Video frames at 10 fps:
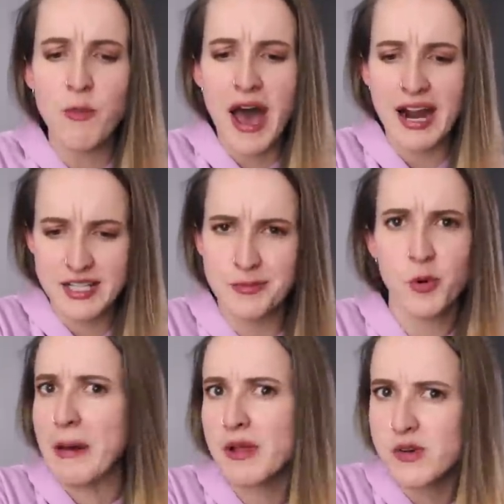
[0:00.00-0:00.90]
back to
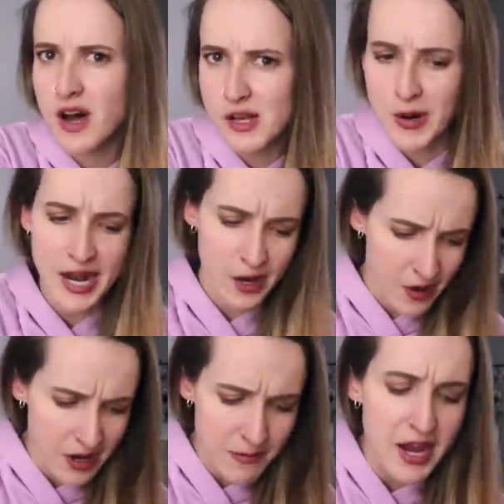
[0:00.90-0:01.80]
Pueblo, Colorado
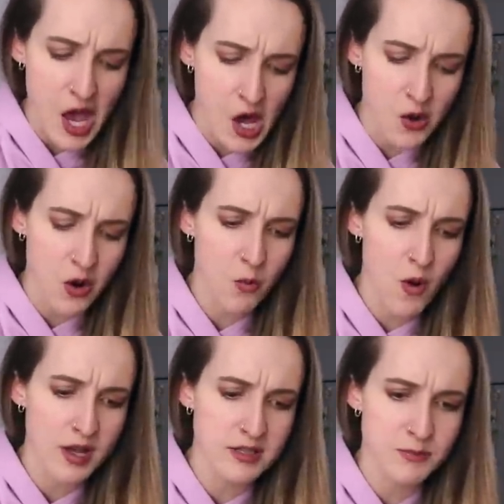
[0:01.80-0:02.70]
on my own
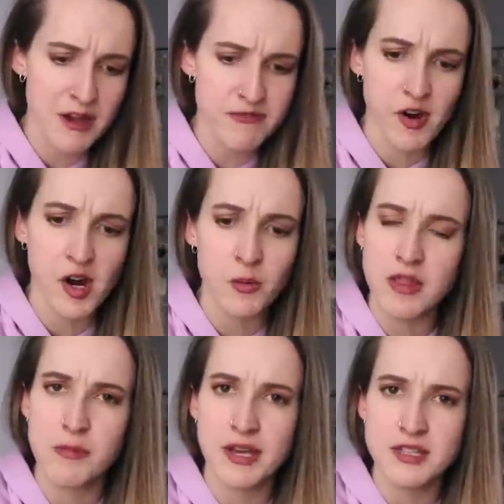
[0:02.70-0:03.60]
was by far one
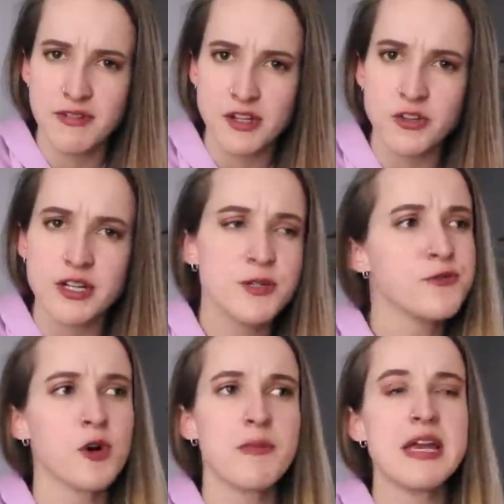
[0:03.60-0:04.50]
of the biggest victories
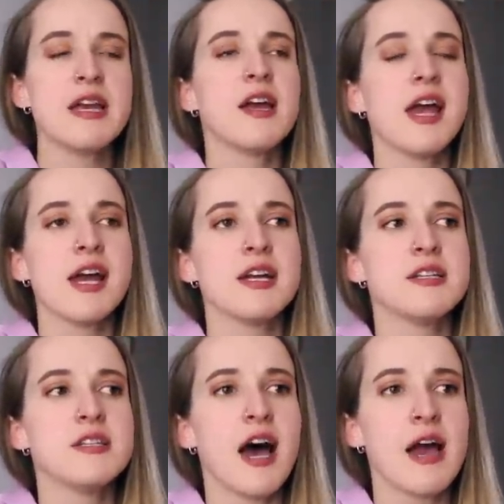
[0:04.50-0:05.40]
for me,
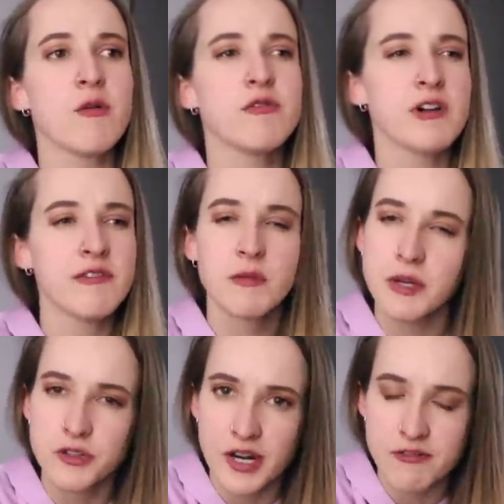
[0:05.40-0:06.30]
and I will forever
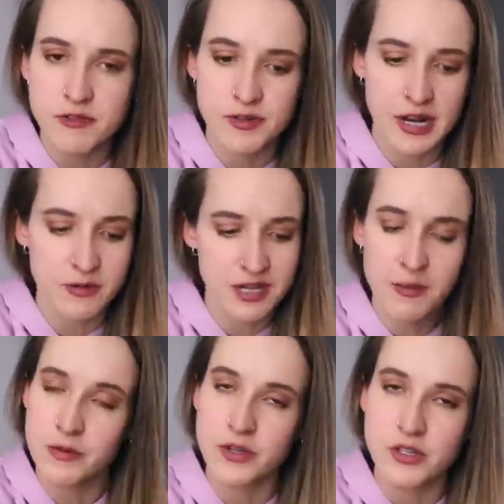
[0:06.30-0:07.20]
be grateful that I was
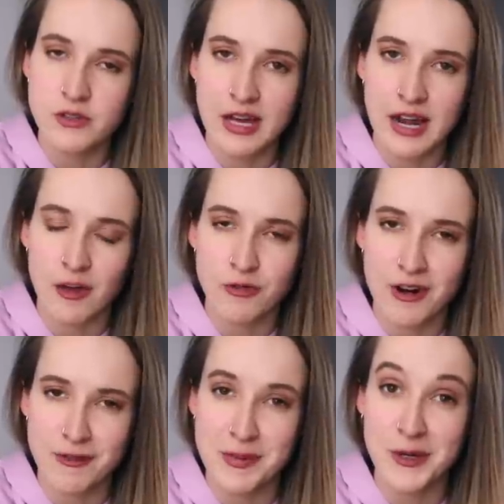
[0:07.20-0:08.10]
able to do that. I'll
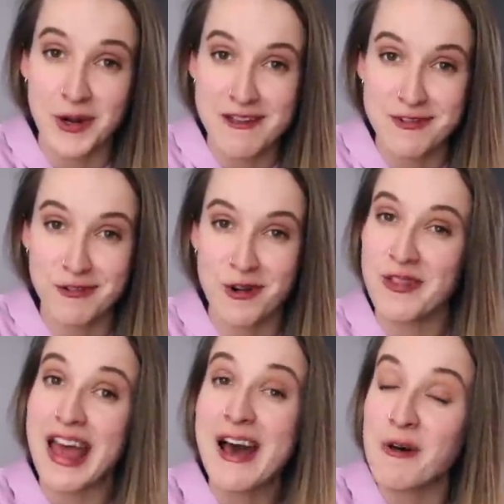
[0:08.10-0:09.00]
forever be grateful for all
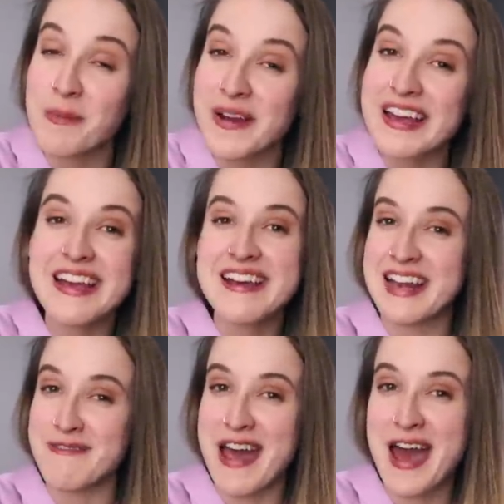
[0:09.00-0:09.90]
the help
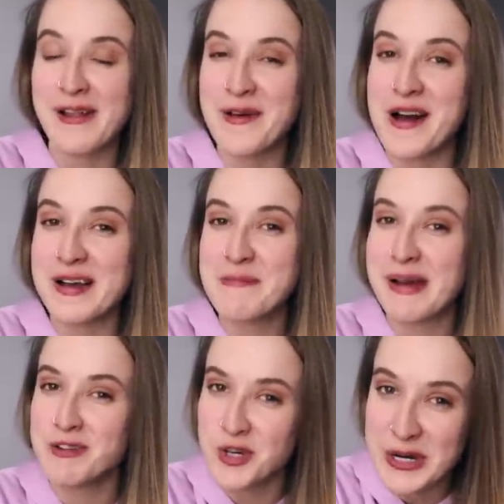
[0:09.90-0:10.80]
that I've had along
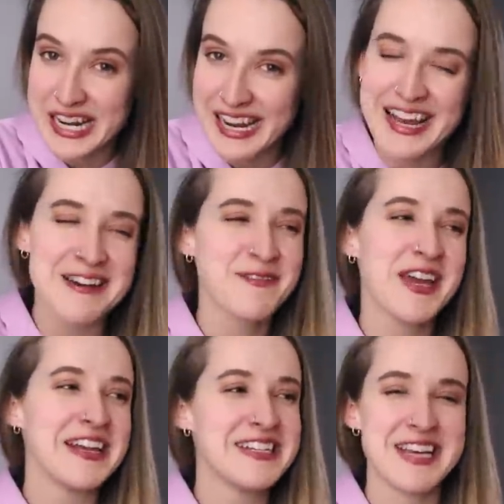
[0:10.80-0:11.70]
my journey of
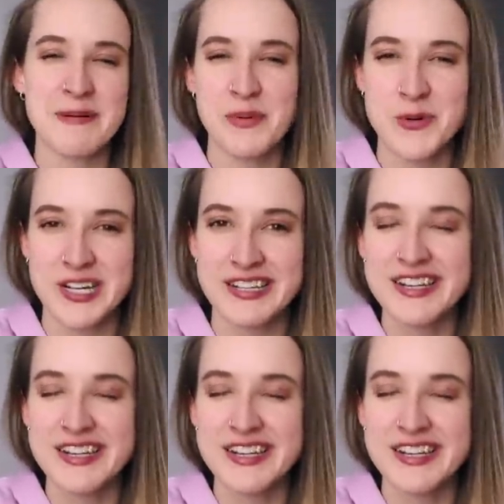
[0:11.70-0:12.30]
getting to that point.